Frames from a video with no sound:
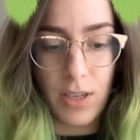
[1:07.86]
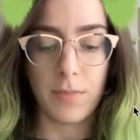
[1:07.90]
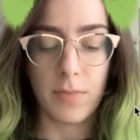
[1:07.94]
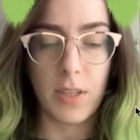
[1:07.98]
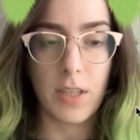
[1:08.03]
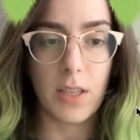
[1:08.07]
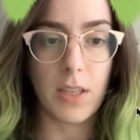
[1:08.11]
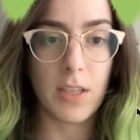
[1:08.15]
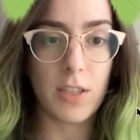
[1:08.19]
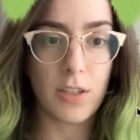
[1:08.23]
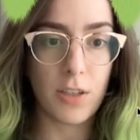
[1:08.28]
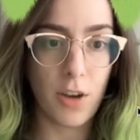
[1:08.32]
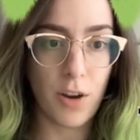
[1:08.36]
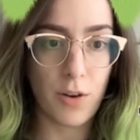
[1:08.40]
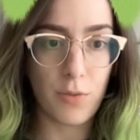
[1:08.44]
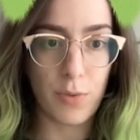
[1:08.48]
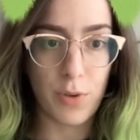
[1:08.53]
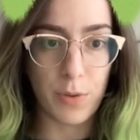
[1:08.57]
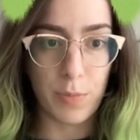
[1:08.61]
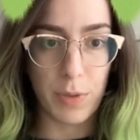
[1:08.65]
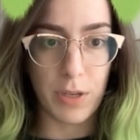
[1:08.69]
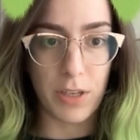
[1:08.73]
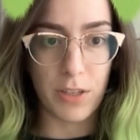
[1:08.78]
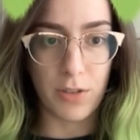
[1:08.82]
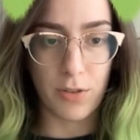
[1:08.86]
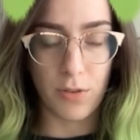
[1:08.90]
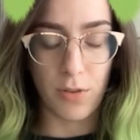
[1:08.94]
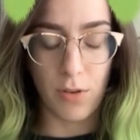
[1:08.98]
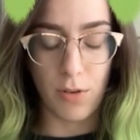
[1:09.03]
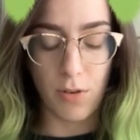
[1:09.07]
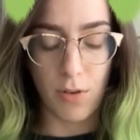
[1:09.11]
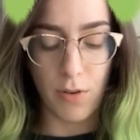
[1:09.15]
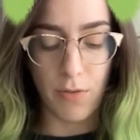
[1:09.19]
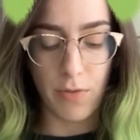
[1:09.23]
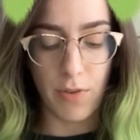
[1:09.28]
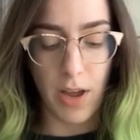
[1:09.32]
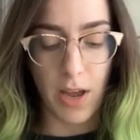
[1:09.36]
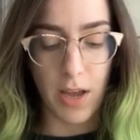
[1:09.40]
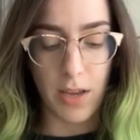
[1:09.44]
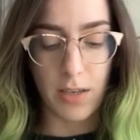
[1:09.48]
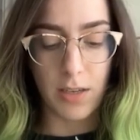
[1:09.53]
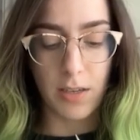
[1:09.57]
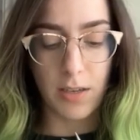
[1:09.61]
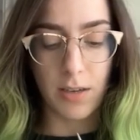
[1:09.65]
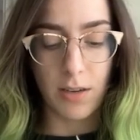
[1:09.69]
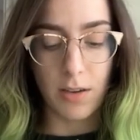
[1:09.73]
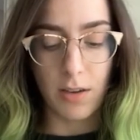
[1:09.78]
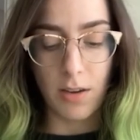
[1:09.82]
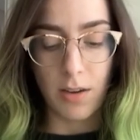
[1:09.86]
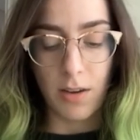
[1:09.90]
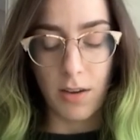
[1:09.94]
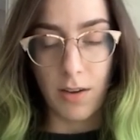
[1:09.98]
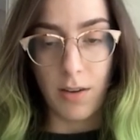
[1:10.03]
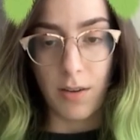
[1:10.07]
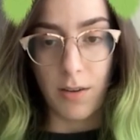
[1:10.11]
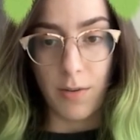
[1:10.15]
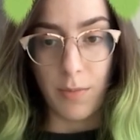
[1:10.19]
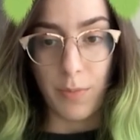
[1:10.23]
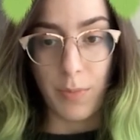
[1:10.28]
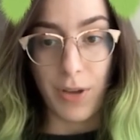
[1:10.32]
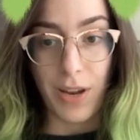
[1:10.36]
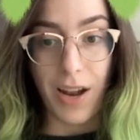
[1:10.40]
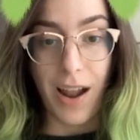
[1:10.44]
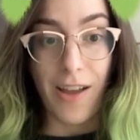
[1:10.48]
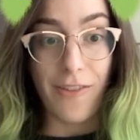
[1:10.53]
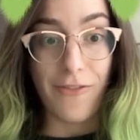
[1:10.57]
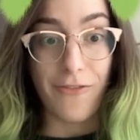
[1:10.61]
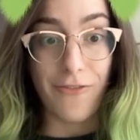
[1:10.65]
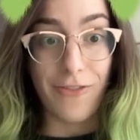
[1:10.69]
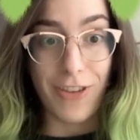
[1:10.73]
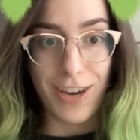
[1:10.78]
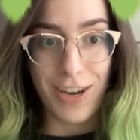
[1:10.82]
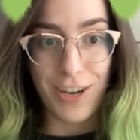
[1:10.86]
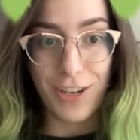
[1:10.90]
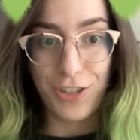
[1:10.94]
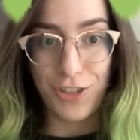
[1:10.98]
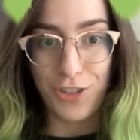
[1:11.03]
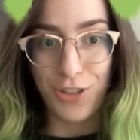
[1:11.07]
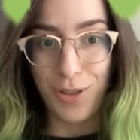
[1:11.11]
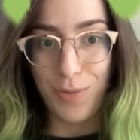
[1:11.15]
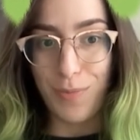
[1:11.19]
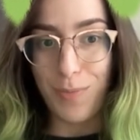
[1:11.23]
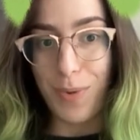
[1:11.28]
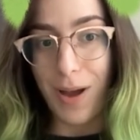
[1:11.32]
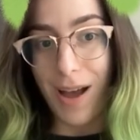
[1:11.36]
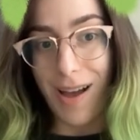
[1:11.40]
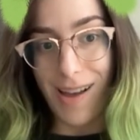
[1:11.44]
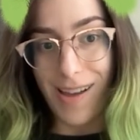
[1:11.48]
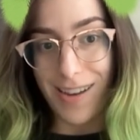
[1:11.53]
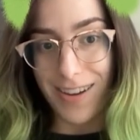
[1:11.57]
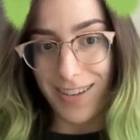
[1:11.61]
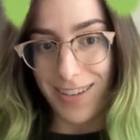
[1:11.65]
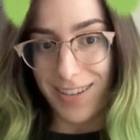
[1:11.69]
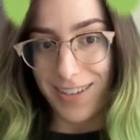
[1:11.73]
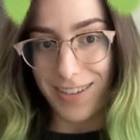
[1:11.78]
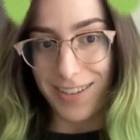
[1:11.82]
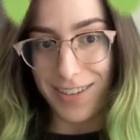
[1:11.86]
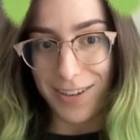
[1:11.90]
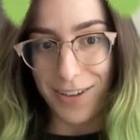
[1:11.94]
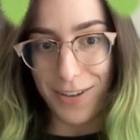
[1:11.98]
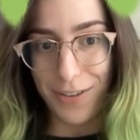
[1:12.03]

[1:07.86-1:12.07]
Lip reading: these are repeats, so I'll go fast, but I finished the body